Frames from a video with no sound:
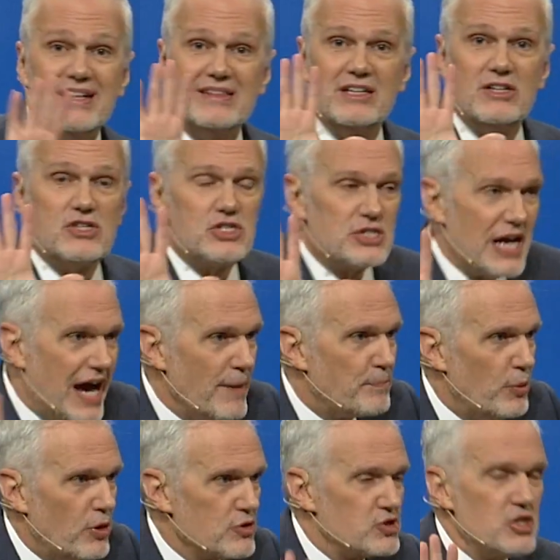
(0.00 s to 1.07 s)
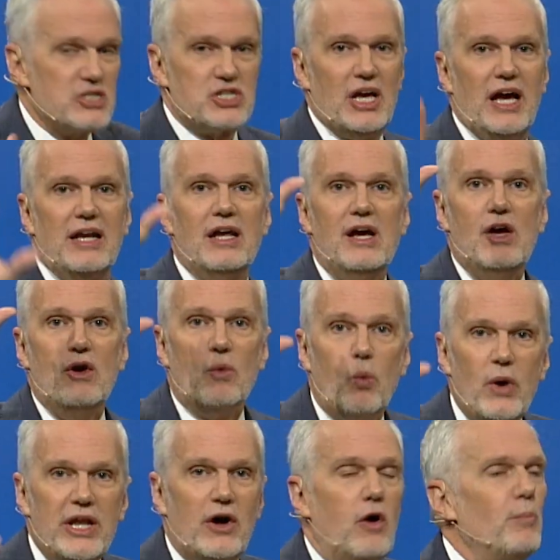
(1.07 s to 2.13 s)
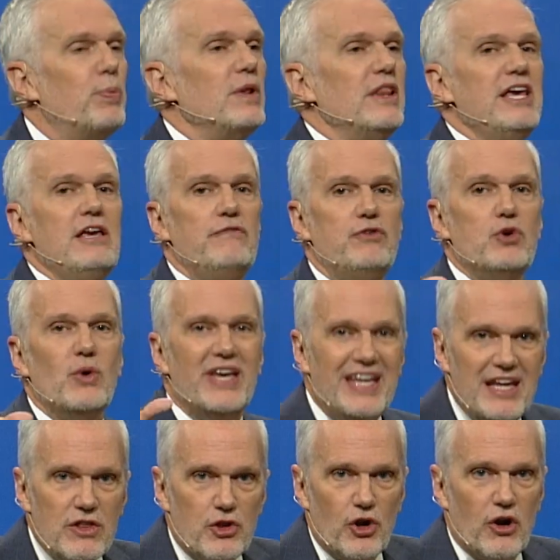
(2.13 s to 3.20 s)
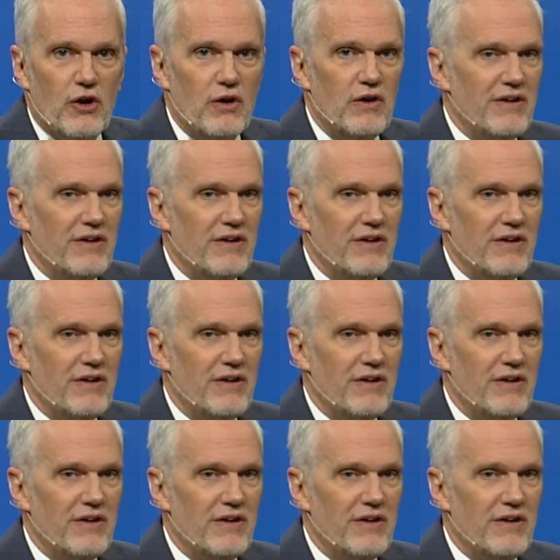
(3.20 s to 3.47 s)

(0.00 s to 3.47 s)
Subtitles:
The disciples said, we don't believe you either.